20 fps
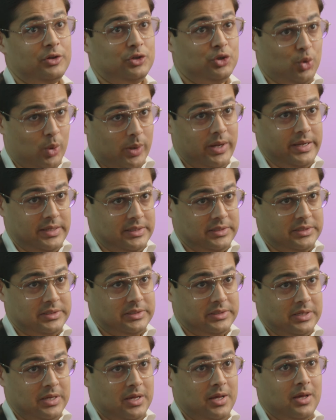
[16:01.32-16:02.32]
the
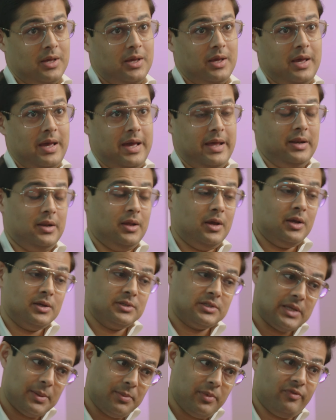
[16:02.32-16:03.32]
joints, and
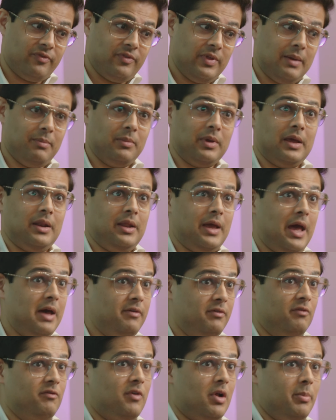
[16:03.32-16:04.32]
some of them can
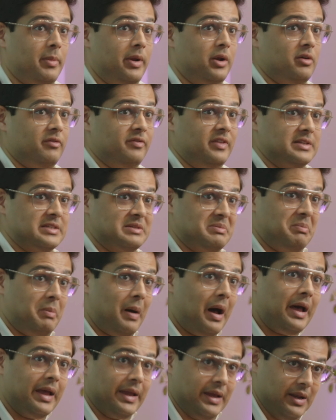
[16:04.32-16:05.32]
have involvement of the
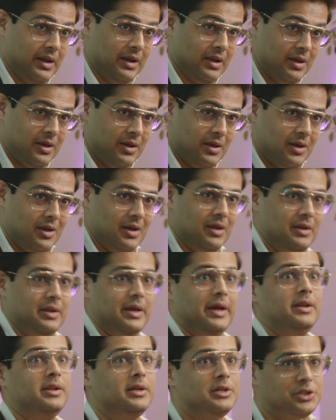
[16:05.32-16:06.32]
spine in
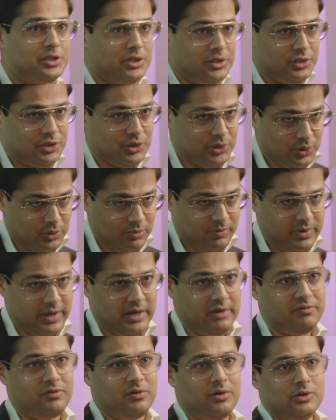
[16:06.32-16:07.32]
addition to
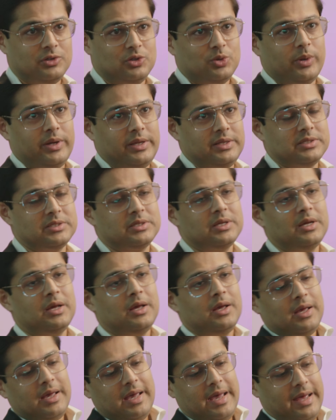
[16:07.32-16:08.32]
peripheral joints,
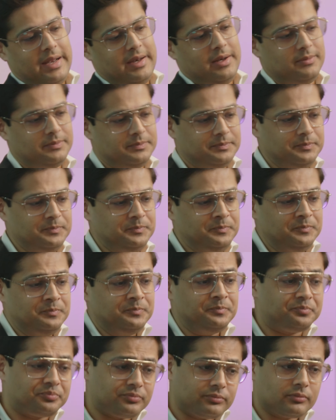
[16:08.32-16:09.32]
and
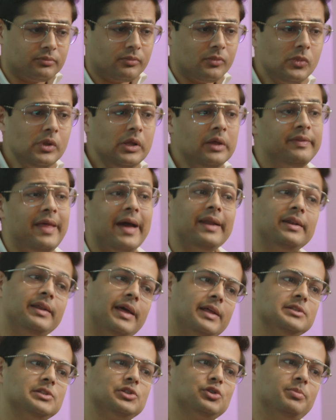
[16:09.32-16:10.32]
that
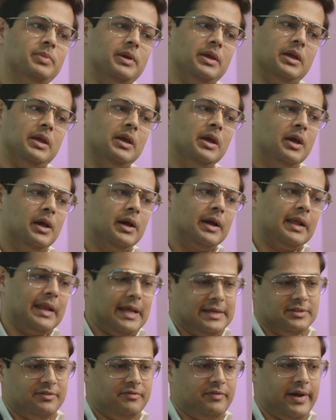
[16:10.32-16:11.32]
tends to be
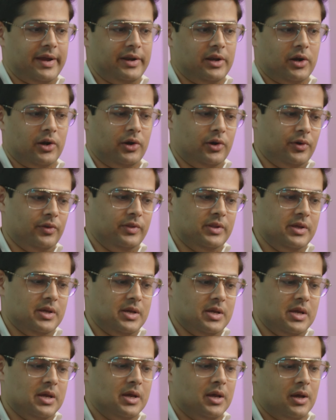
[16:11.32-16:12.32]
classified under
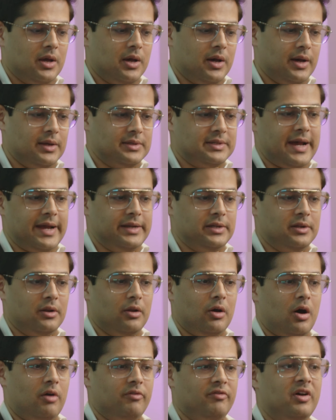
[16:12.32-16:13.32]
the
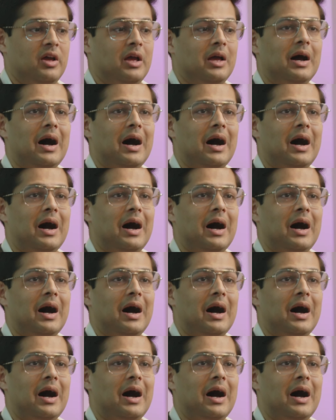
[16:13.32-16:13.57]
title of